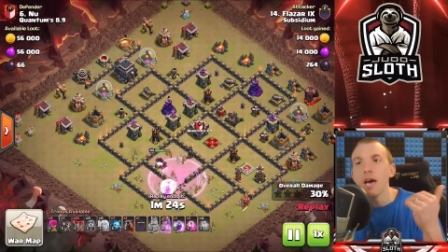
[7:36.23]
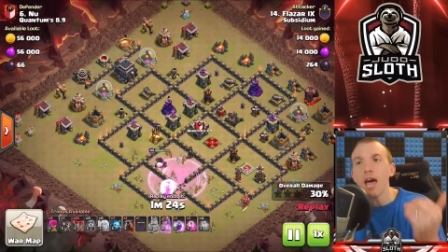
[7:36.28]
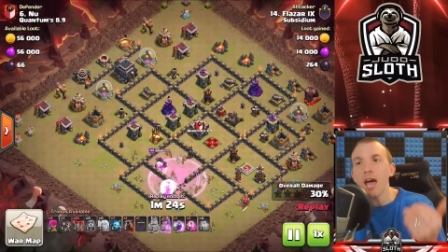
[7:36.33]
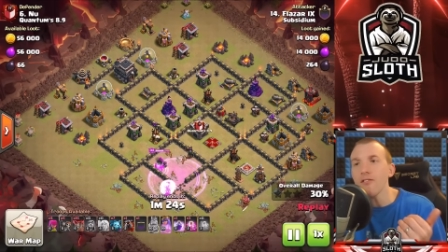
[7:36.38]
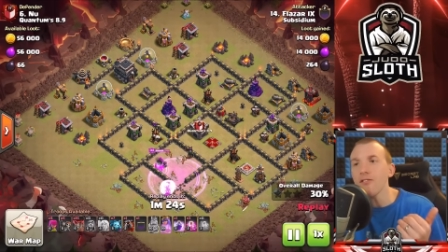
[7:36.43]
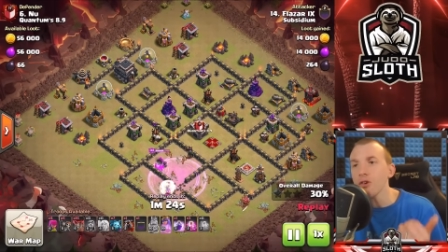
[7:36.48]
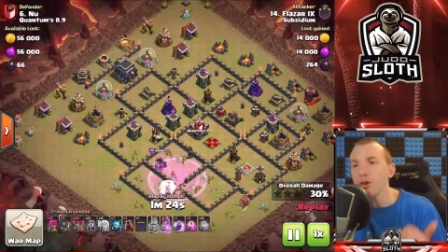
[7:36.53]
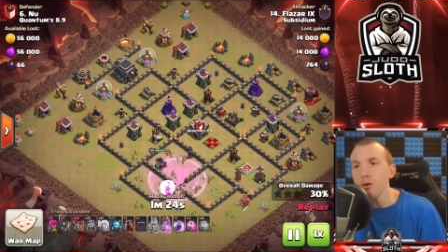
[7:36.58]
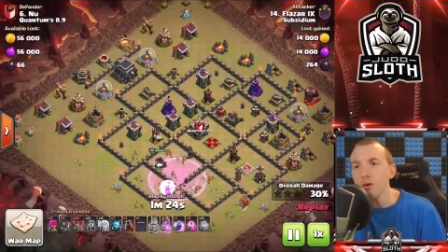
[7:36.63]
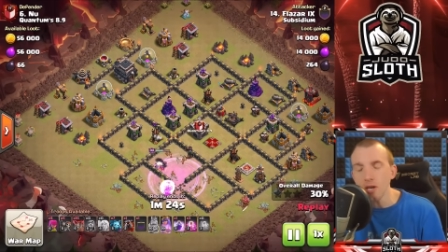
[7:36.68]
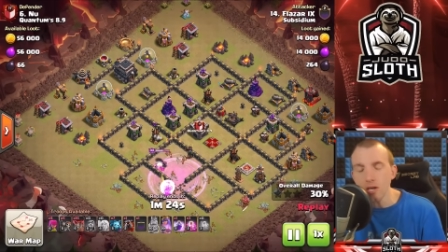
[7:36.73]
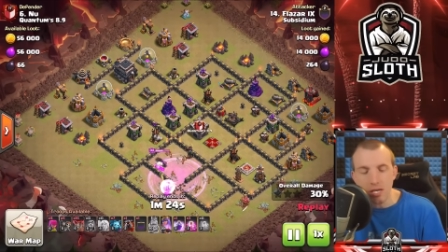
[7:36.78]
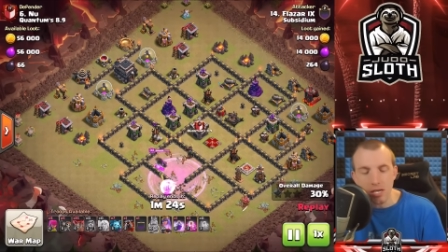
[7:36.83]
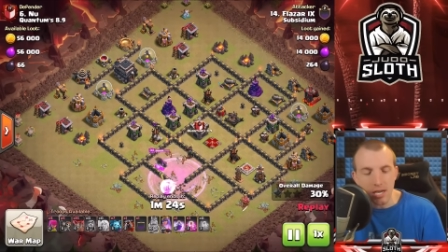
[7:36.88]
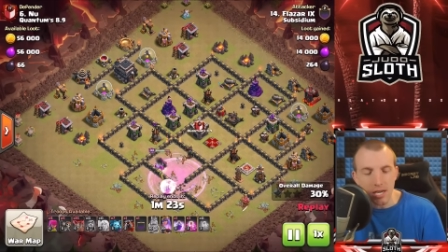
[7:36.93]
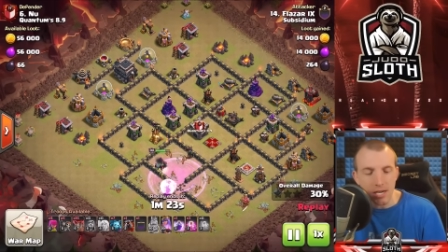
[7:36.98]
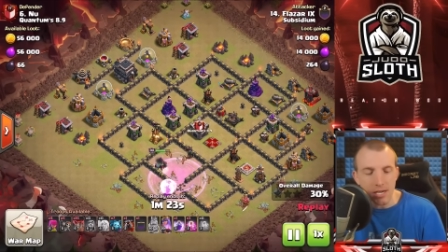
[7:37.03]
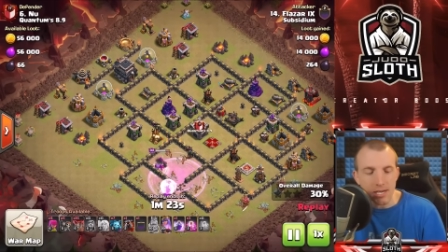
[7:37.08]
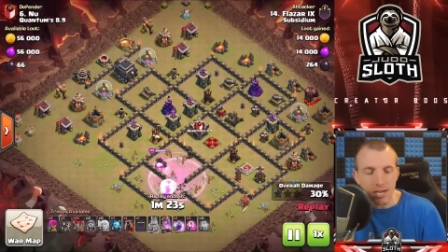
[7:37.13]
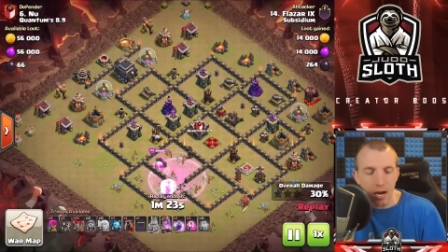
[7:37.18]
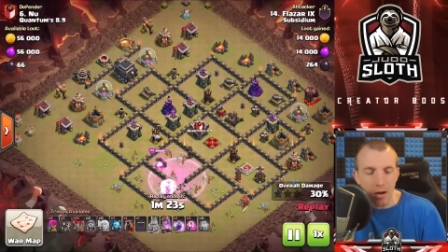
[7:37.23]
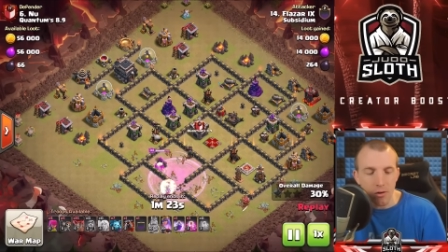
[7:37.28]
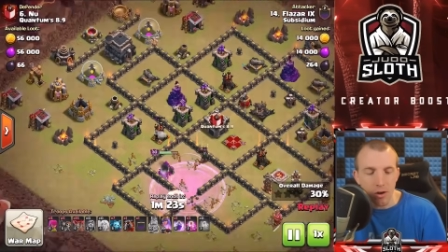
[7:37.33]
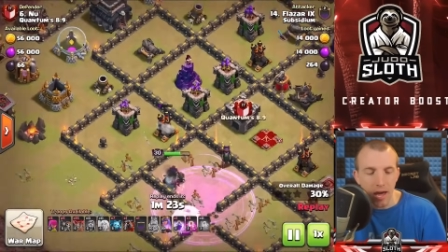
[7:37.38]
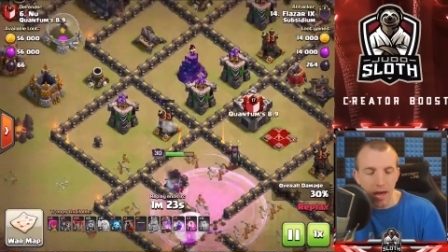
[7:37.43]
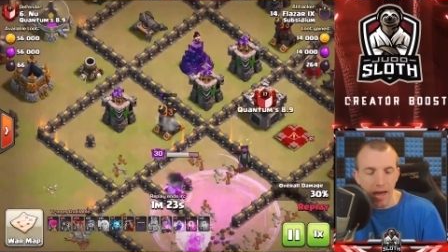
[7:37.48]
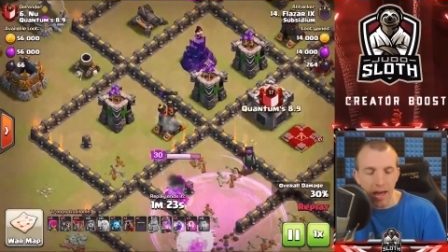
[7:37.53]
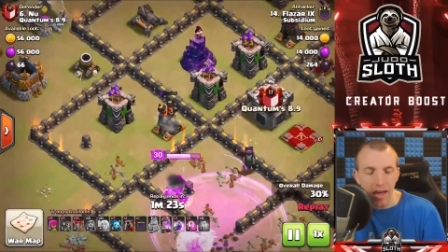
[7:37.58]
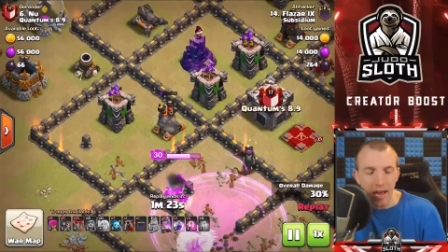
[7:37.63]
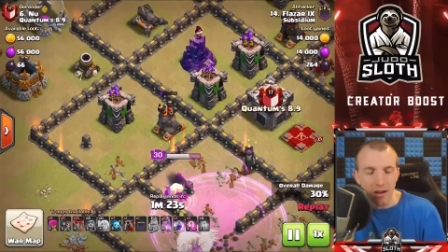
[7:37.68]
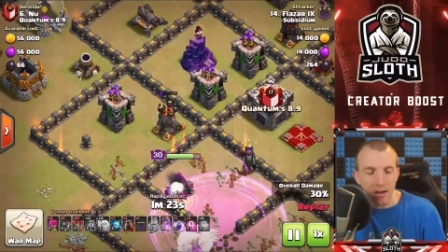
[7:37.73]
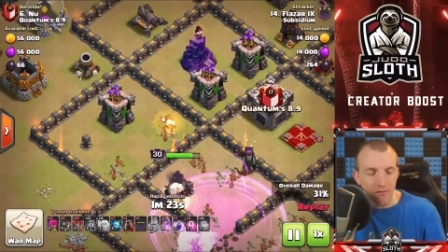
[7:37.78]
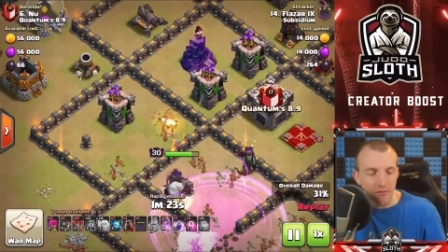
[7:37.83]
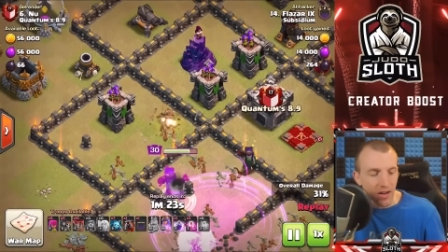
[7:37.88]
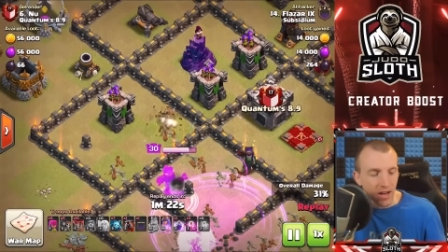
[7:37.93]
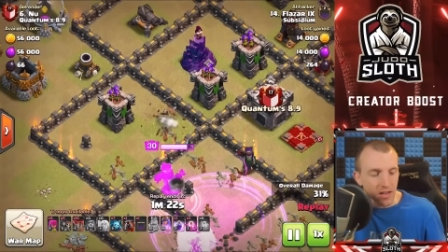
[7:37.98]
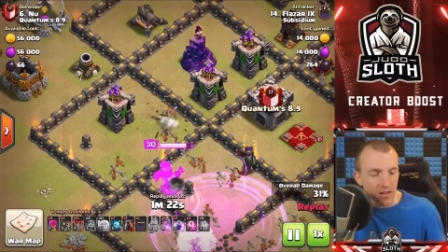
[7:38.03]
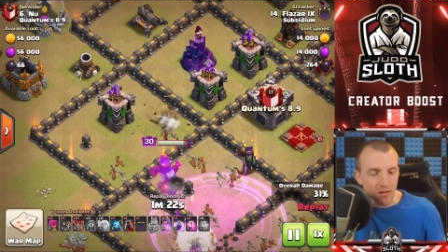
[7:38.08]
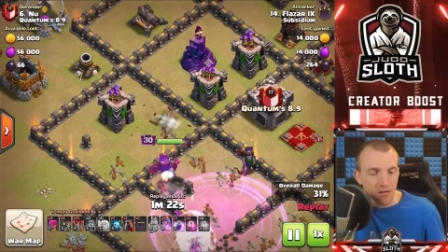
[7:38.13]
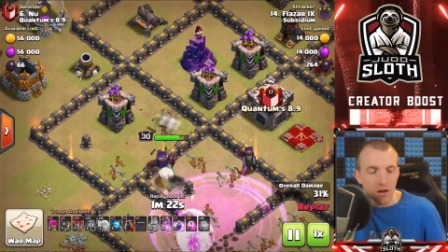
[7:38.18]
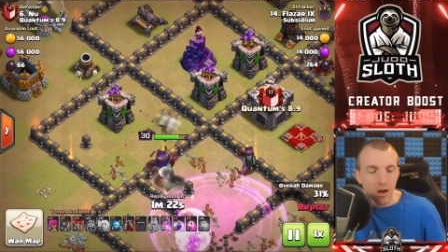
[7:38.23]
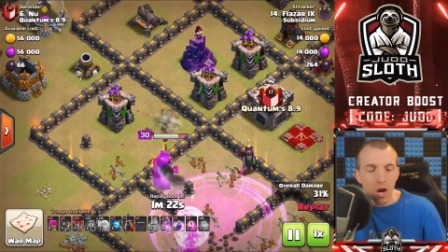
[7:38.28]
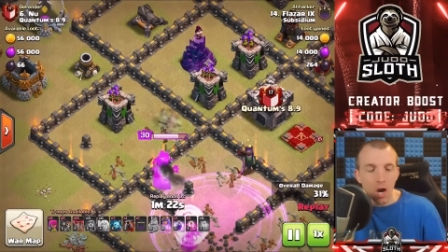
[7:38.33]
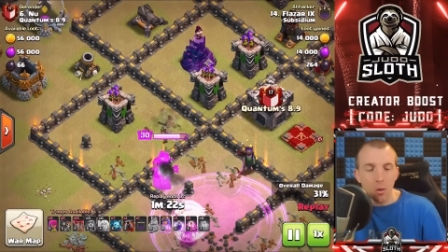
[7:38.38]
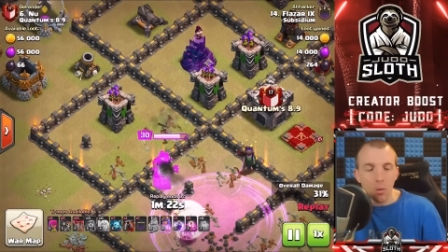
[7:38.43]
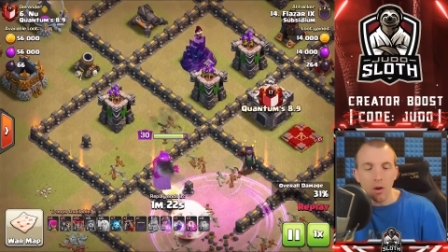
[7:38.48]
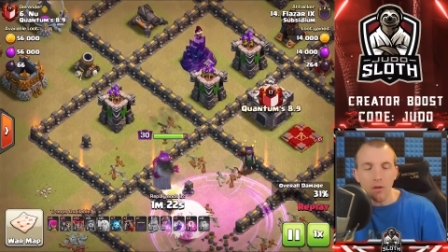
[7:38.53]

If you can take down air defense,